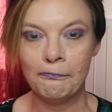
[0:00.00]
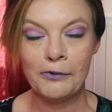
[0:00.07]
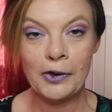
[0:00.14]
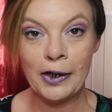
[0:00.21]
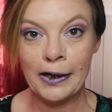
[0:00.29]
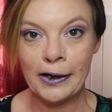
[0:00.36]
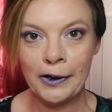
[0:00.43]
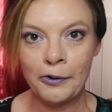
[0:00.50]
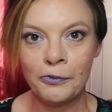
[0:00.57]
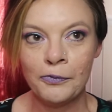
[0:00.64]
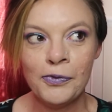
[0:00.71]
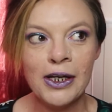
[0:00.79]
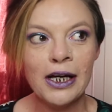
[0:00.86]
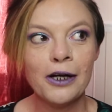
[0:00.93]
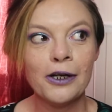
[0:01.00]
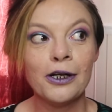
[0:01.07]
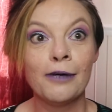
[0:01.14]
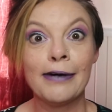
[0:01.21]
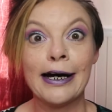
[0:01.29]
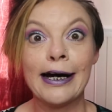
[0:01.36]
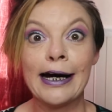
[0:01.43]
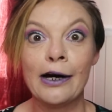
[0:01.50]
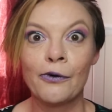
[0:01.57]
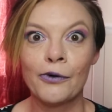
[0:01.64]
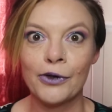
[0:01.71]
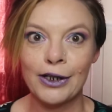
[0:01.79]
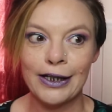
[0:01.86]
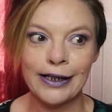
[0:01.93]
No matter how
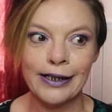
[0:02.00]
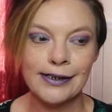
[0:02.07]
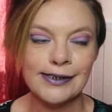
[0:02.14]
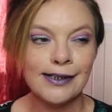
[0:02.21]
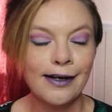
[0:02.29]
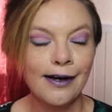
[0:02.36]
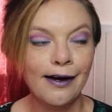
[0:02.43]
good it is.